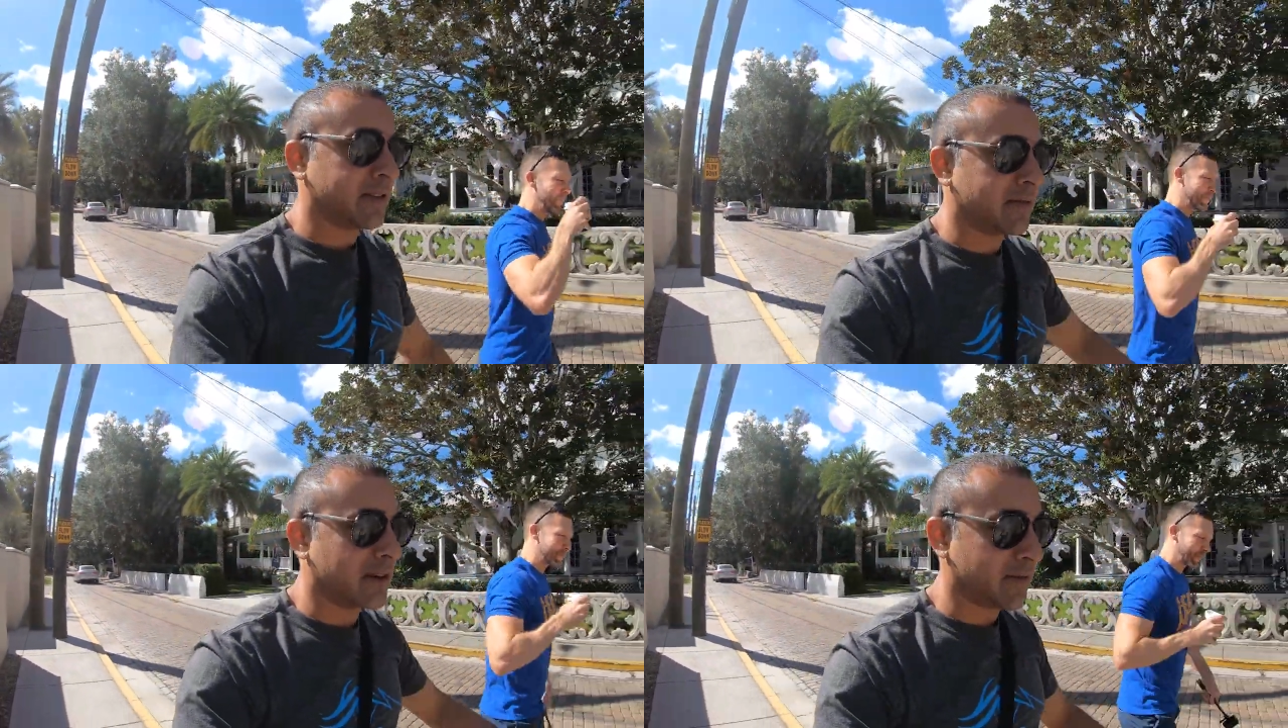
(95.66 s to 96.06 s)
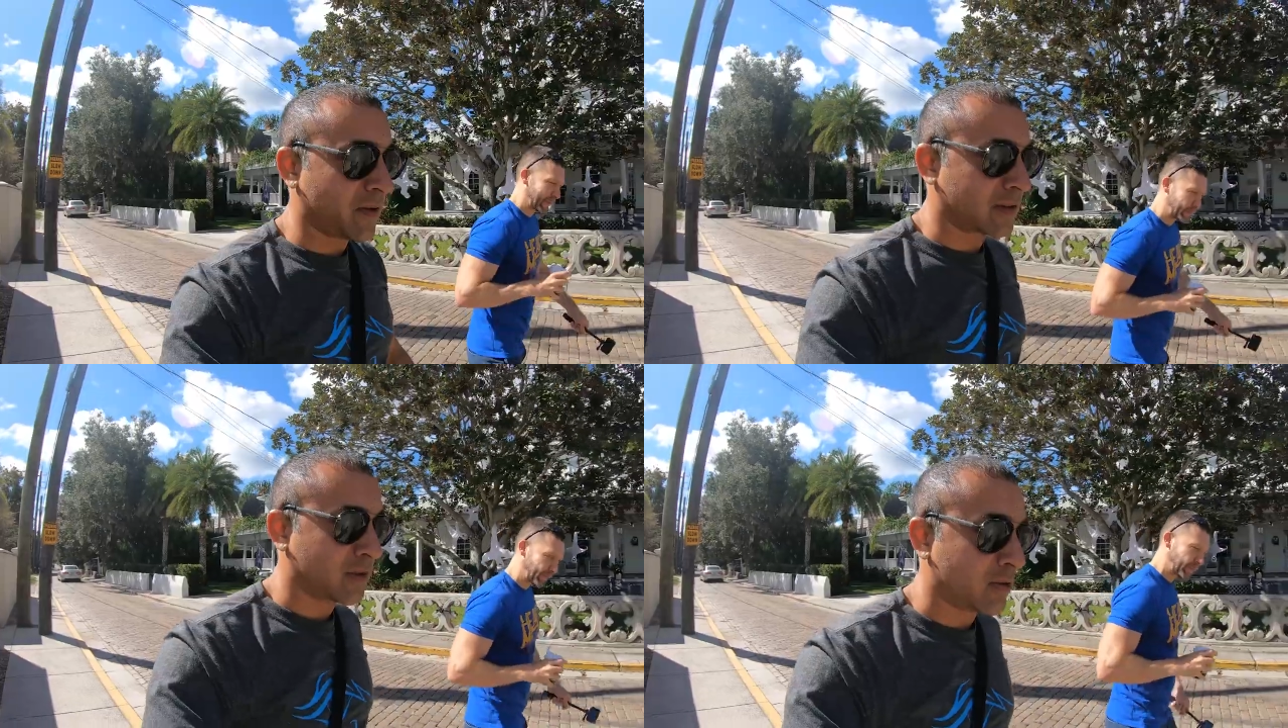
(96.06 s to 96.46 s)
He's getting ready
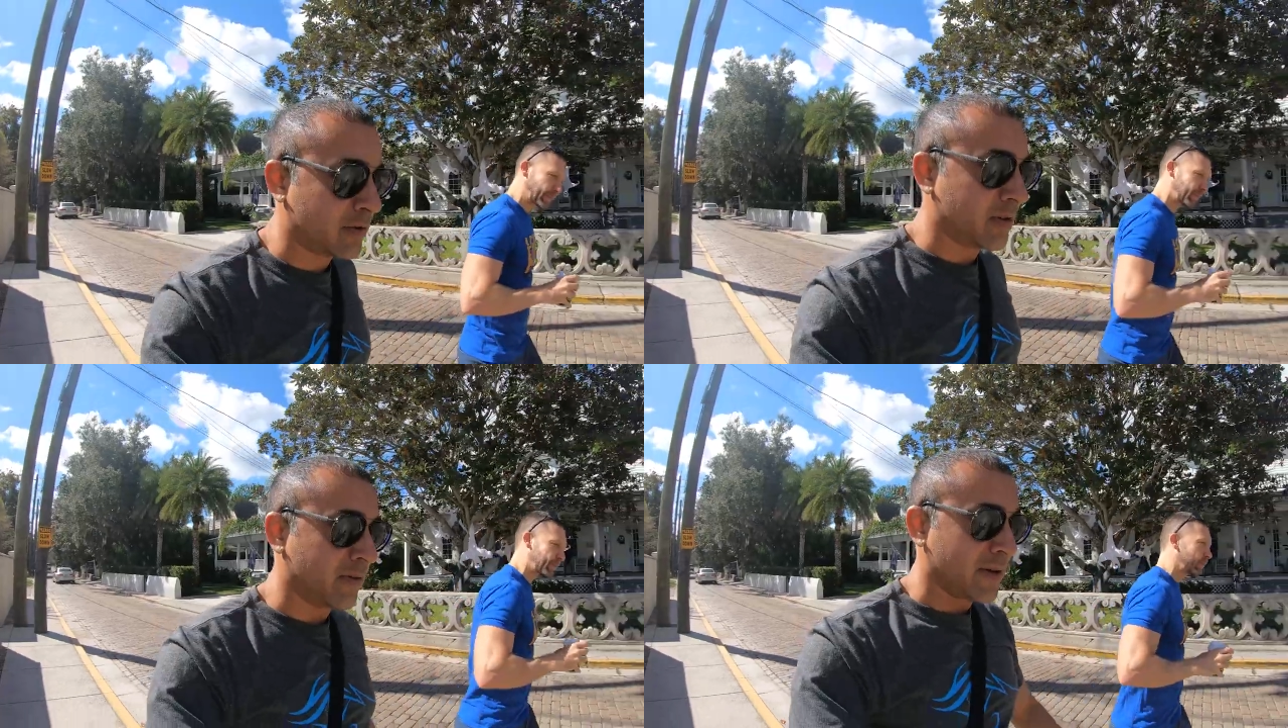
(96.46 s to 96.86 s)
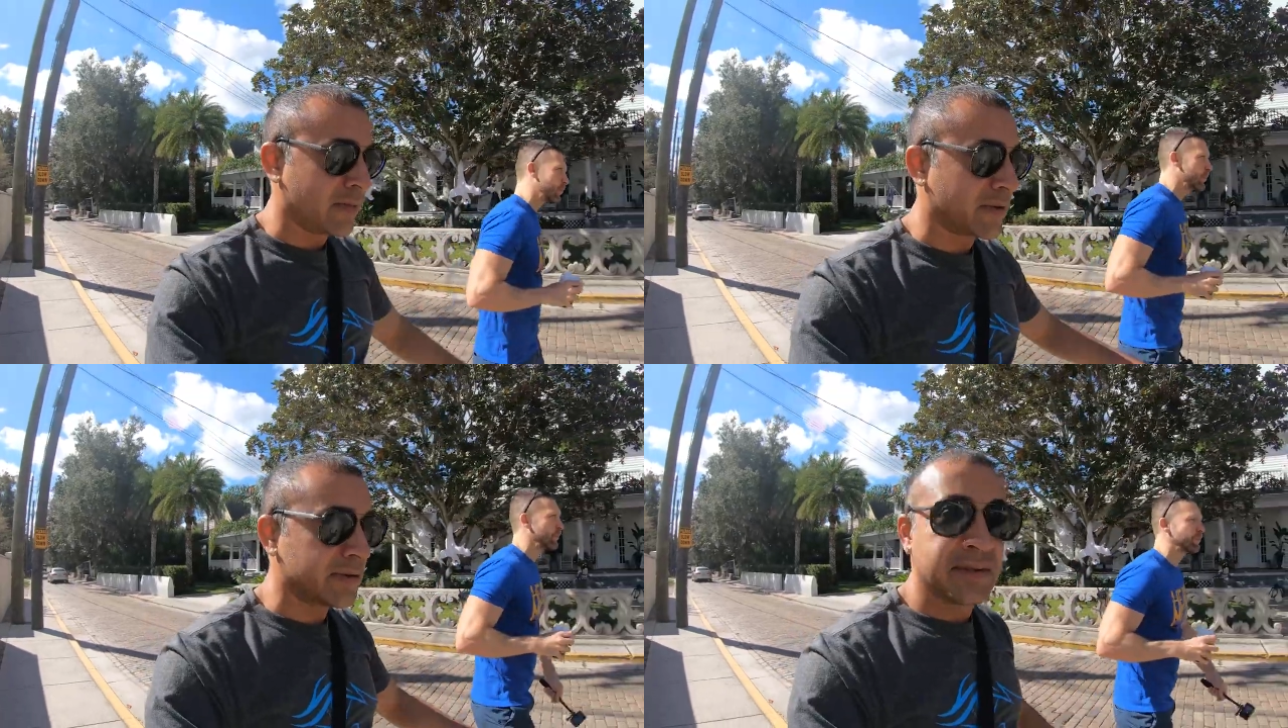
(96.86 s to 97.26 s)
for October and
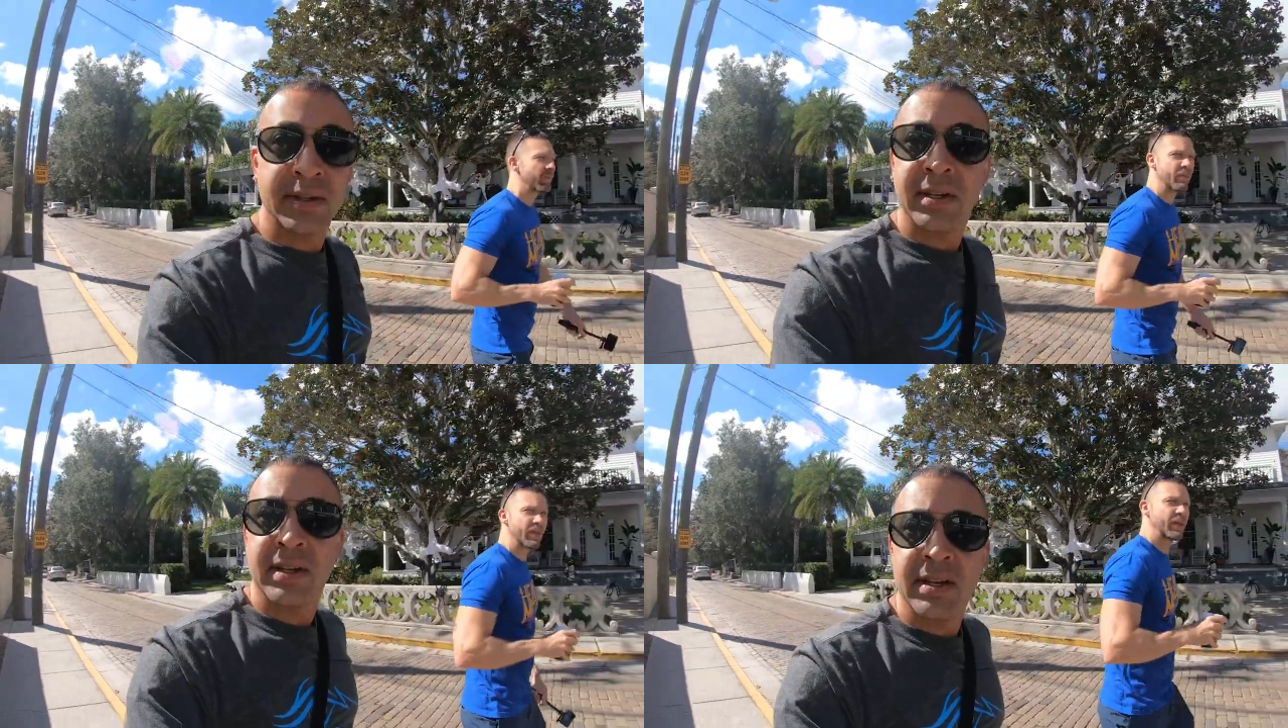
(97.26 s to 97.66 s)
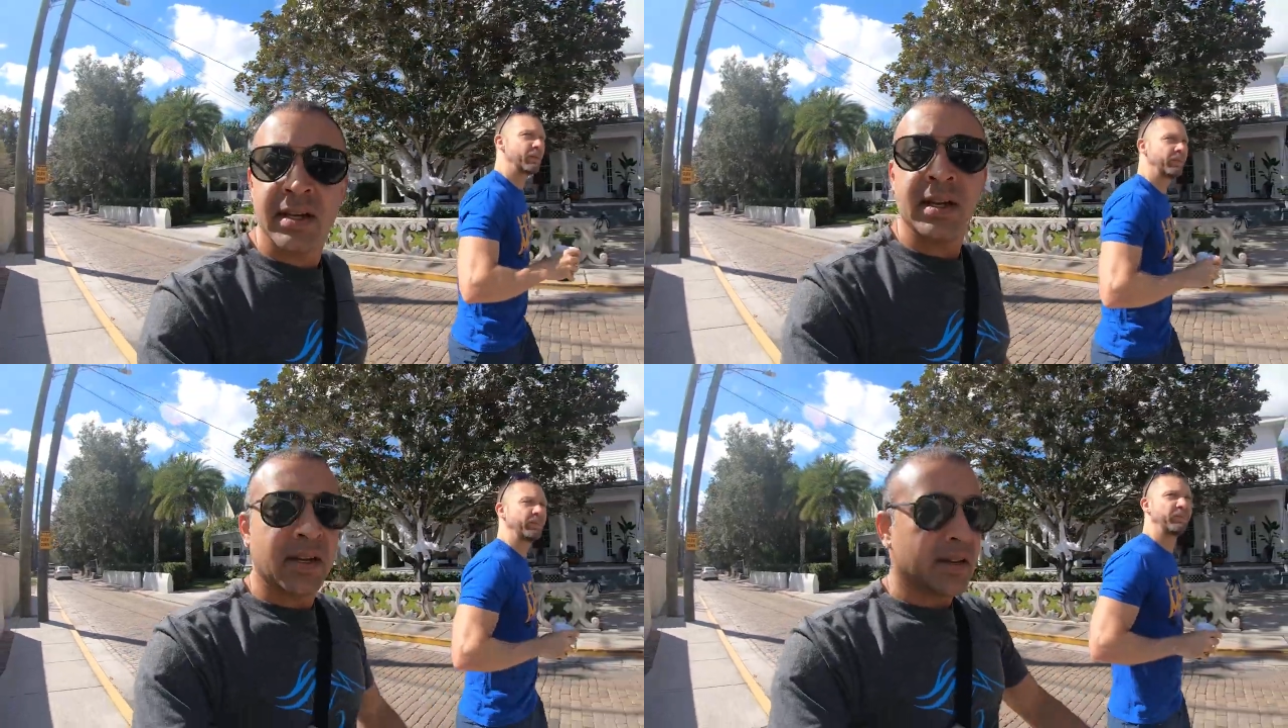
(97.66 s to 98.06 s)
November.
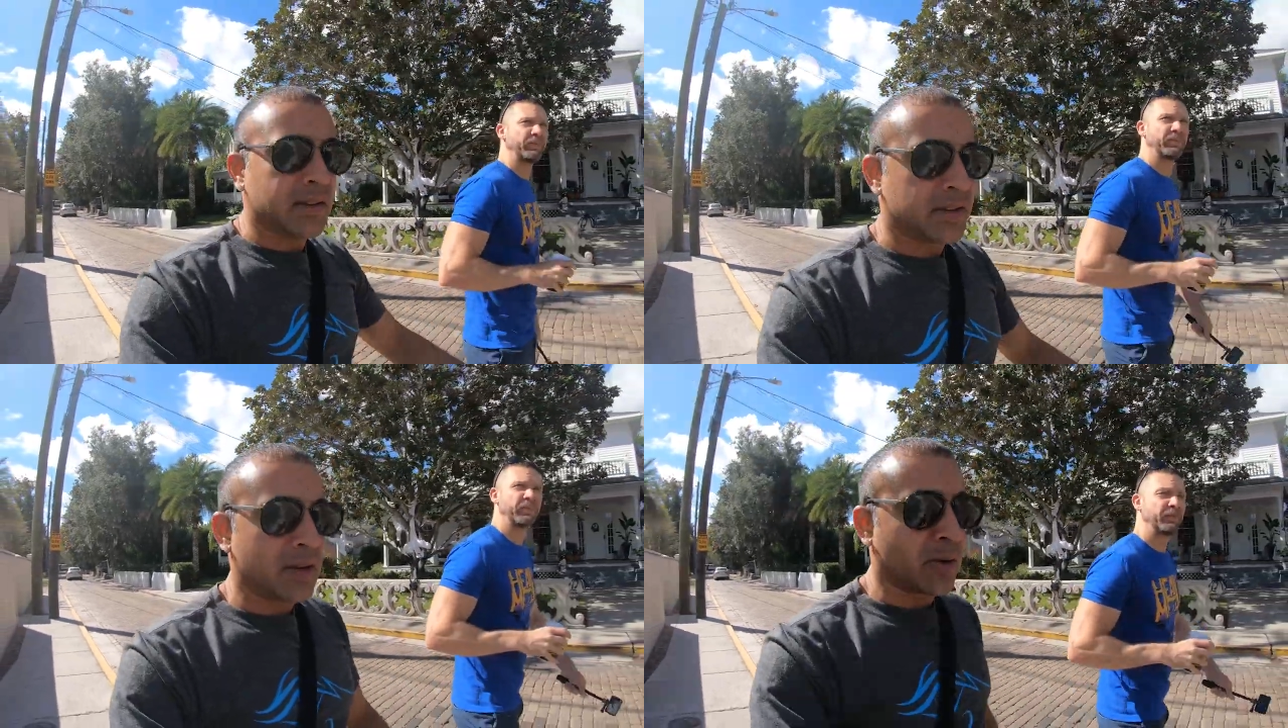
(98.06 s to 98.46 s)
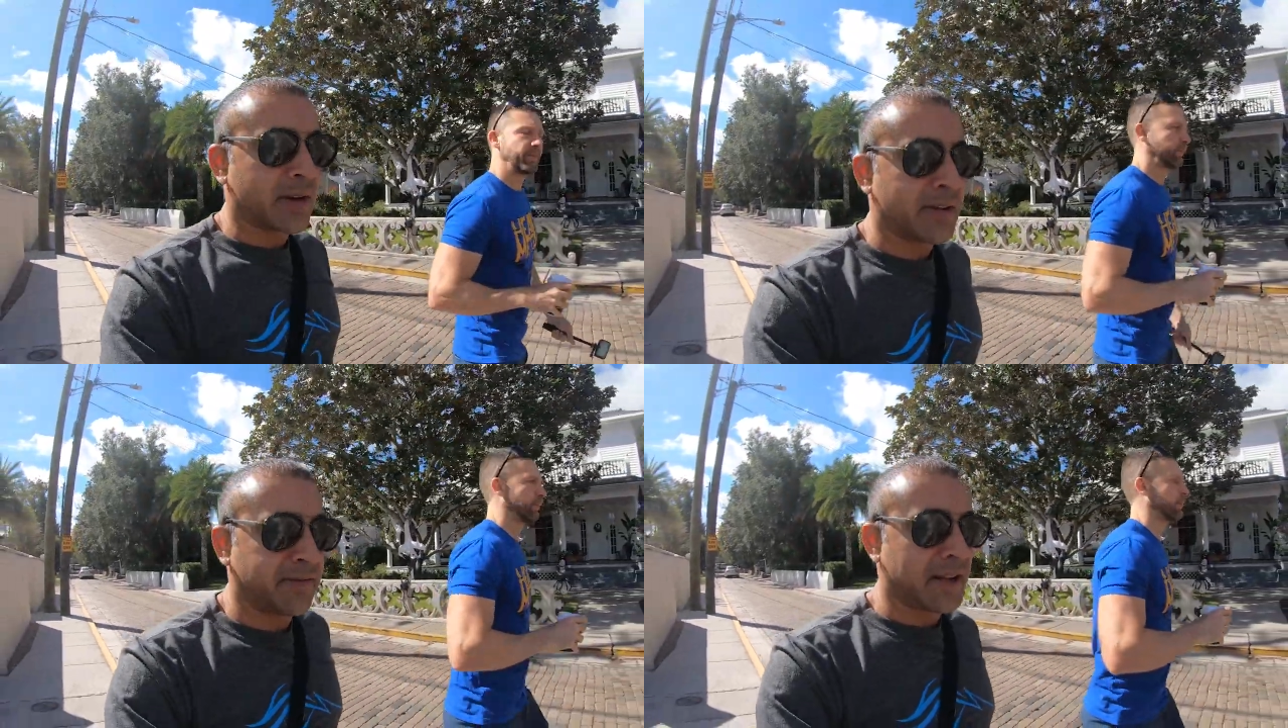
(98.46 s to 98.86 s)
So yeah, we're
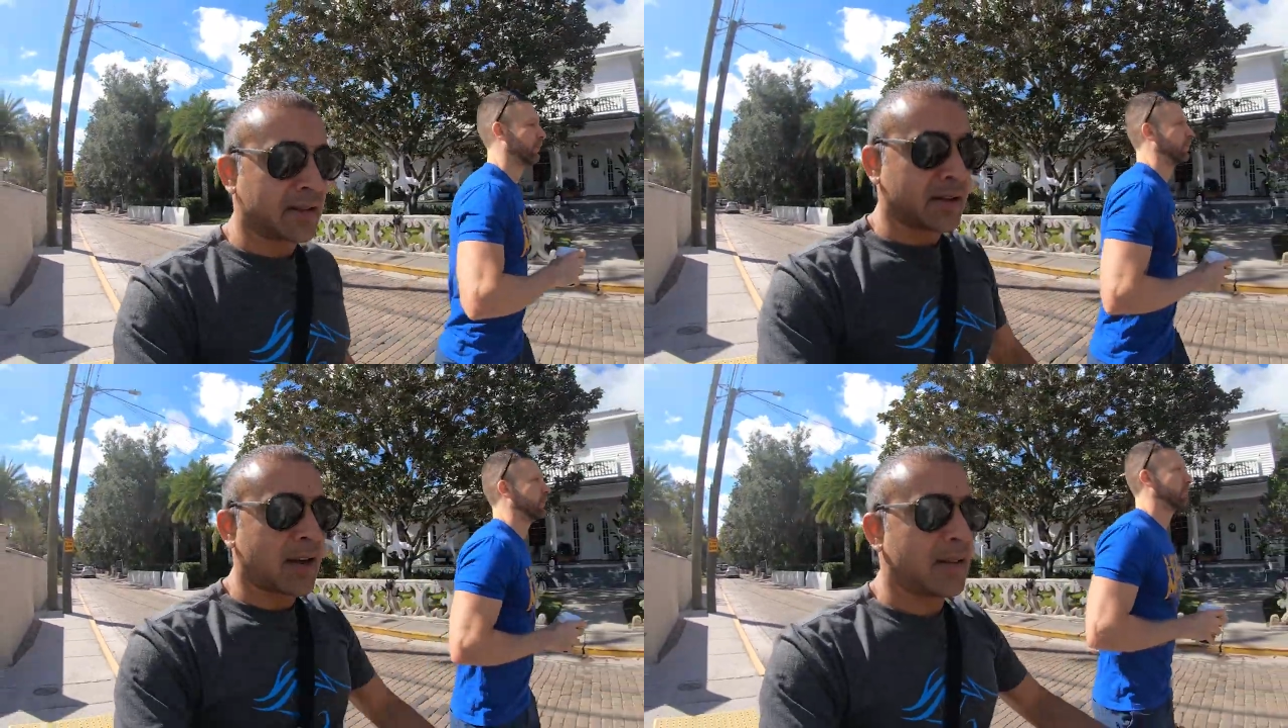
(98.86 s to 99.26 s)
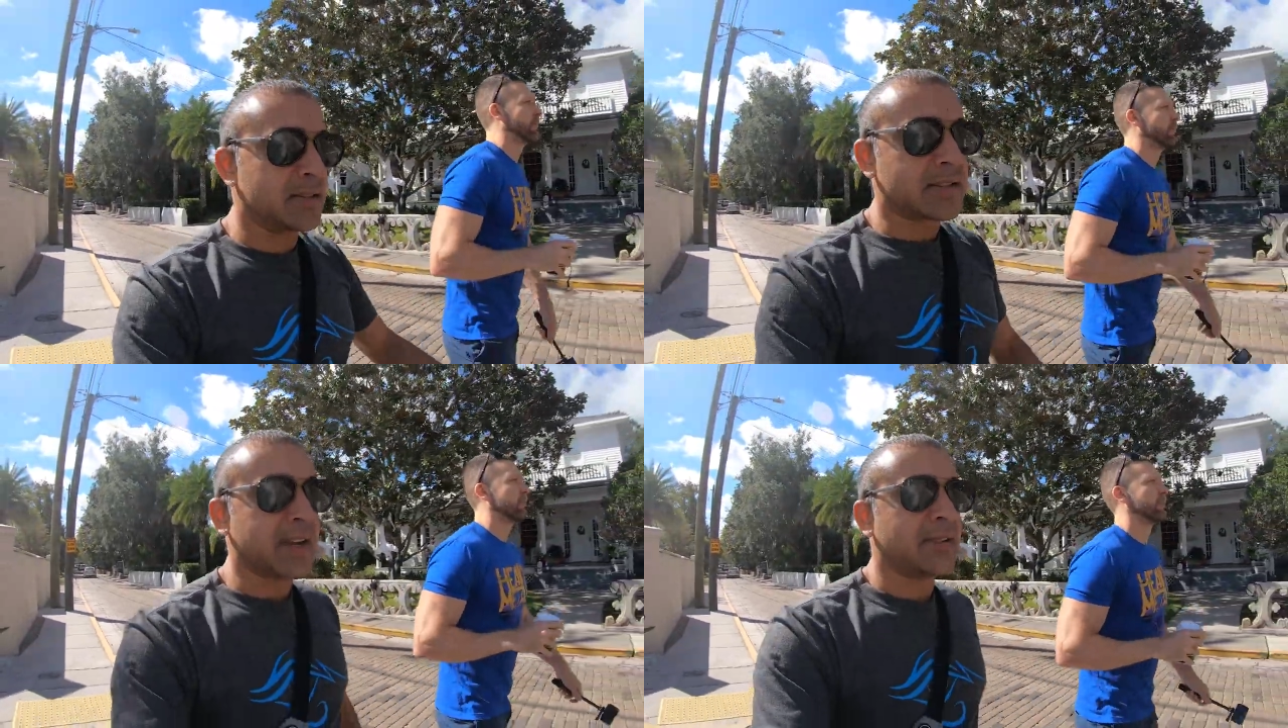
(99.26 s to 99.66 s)
gonna hit Flagler
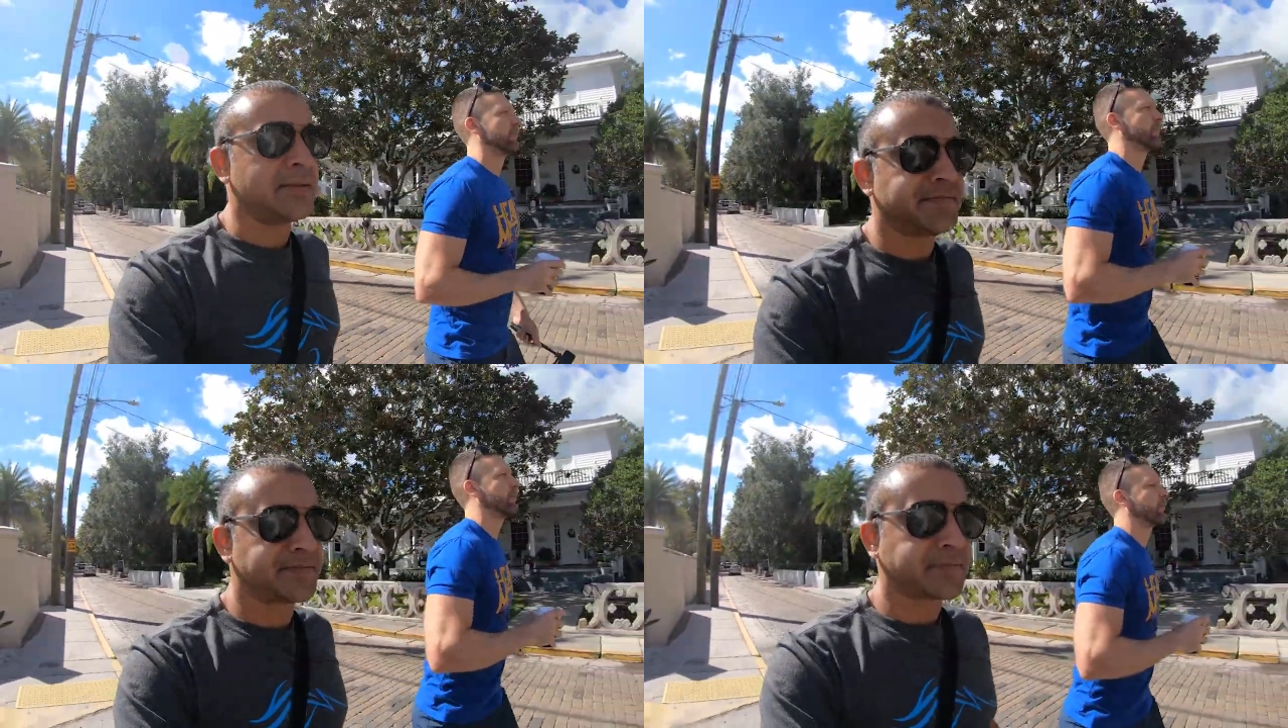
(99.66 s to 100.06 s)
College now